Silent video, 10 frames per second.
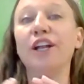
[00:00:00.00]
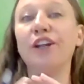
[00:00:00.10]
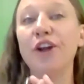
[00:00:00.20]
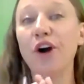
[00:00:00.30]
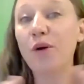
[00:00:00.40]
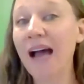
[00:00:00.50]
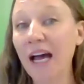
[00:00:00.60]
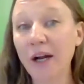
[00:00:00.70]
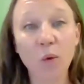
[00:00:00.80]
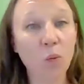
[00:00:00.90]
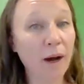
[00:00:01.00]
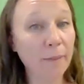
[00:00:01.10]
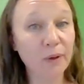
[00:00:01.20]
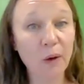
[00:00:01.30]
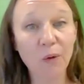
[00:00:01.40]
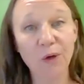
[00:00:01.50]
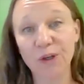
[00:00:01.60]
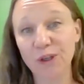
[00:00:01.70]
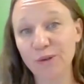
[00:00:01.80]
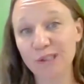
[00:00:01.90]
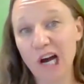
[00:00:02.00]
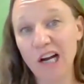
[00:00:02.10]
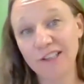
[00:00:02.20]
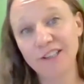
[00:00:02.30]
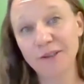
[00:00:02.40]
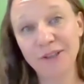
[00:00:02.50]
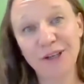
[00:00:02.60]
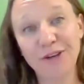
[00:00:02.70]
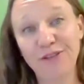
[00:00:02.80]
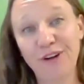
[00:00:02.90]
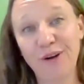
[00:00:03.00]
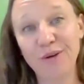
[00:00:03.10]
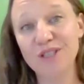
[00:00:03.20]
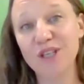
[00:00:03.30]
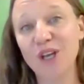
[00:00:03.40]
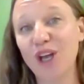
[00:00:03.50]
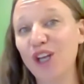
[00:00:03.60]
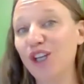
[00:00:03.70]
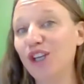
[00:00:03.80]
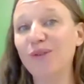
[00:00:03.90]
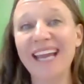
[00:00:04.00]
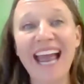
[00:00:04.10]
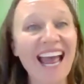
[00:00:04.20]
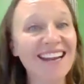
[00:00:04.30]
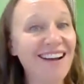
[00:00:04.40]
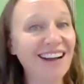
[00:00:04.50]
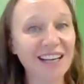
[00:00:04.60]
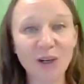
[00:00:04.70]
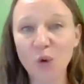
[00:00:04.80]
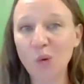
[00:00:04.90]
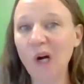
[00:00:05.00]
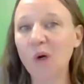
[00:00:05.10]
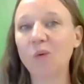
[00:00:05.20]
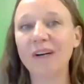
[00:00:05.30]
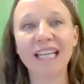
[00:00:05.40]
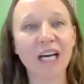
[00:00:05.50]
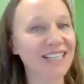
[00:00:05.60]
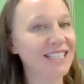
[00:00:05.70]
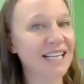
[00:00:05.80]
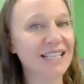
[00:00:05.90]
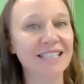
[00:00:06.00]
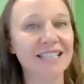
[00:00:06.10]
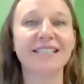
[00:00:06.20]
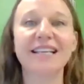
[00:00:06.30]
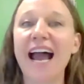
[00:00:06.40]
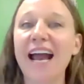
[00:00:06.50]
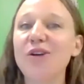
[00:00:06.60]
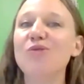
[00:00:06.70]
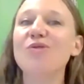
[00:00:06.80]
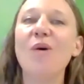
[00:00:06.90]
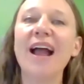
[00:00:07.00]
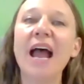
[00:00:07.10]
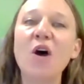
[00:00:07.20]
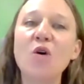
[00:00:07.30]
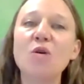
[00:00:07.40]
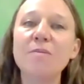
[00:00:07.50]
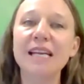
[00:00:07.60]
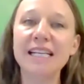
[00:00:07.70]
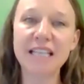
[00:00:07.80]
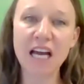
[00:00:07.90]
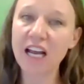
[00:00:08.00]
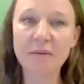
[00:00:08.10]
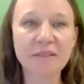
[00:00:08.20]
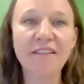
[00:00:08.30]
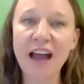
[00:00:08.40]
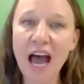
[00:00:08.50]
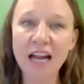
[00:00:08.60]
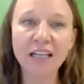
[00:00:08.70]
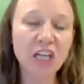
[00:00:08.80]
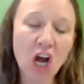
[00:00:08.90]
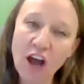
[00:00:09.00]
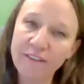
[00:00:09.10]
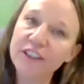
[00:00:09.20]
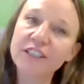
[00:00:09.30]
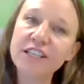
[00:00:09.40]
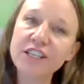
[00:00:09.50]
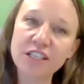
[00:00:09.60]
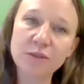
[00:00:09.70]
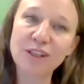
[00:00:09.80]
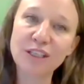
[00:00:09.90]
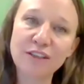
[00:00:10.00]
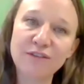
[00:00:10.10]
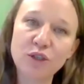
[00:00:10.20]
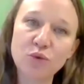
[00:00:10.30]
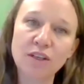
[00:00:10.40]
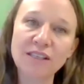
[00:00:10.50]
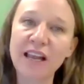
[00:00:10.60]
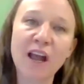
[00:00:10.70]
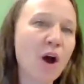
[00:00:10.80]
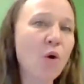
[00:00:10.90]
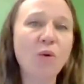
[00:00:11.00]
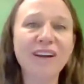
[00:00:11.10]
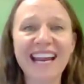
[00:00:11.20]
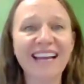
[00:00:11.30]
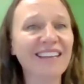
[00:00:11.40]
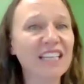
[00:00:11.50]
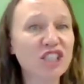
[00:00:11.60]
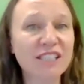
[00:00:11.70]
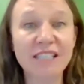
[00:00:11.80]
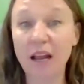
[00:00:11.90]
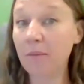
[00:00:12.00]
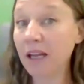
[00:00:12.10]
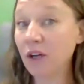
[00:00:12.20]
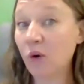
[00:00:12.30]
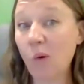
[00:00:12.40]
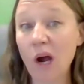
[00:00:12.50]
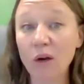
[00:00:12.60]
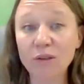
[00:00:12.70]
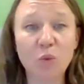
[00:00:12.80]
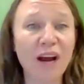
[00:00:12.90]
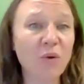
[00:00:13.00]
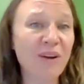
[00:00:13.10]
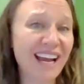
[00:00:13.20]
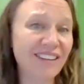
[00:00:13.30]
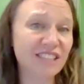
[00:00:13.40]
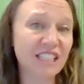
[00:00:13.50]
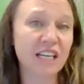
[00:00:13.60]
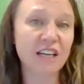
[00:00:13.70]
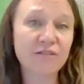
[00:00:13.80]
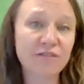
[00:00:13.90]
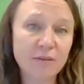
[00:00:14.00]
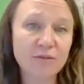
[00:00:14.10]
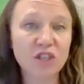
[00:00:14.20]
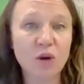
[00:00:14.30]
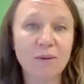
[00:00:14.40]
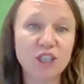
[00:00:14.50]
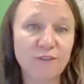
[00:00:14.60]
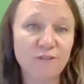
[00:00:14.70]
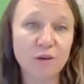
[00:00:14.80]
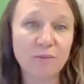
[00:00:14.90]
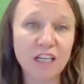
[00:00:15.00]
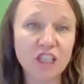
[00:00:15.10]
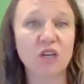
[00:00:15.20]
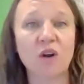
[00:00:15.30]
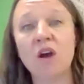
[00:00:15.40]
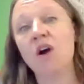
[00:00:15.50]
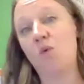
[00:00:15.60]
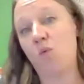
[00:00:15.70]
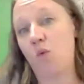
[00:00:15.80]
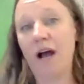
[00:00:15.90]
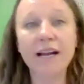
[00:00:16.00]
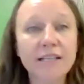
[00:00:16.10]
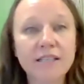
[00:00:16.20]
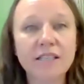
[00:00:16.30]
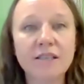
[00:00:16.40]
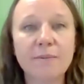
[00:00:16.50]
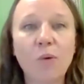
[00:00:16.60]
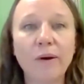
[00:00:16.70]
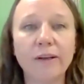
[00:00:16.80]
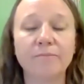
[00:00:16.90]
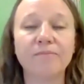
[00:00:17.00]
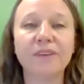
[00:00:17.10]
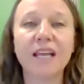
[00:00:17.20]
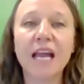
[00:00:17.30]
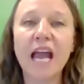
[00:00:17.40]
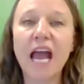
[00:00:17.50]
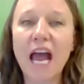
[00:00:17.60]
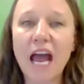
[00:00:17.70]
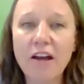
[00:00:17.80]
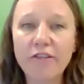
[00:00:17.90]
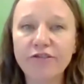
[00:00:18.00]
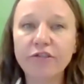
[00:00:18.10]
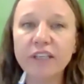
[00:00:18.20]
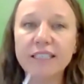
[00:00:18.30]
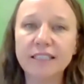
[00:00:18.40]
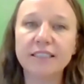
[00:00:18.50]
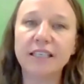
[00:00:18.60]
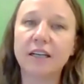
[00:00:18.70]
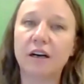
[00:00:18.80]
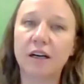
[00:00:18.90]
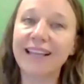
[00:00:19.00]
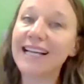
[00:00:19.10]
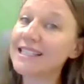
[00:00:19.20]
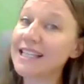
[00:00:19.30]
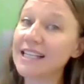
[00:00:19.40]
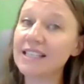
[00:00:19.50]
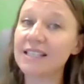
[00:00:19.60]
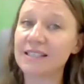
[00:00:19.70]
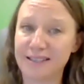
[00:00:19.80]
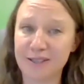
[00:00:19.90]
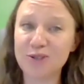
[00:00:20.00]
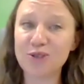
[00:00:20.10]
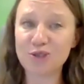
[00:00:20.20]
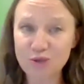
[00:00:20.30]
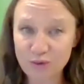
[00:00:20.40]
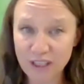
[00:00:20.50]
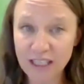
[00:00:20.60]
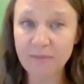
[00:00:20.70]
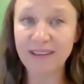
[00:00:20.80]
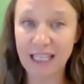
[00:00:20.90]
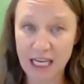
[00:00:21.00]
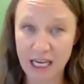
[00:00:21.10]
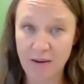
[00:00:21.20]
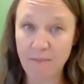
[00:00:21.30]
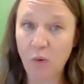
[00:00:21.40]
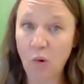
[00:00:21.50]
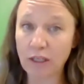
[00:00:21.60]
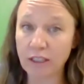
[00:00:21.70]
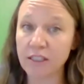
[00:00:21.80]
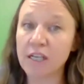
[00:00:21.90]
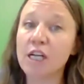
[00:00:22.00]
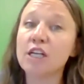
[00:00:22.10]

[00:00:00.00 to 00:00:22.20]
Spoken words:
No matter what broker you talk to here, folks, you cannot get a quote without a census. I don't know how many times I've had conversations with individuals like, well, can't they just send me a quote? Why do I have to give them so much information? Why is this important? Every detail on that census is extremely important.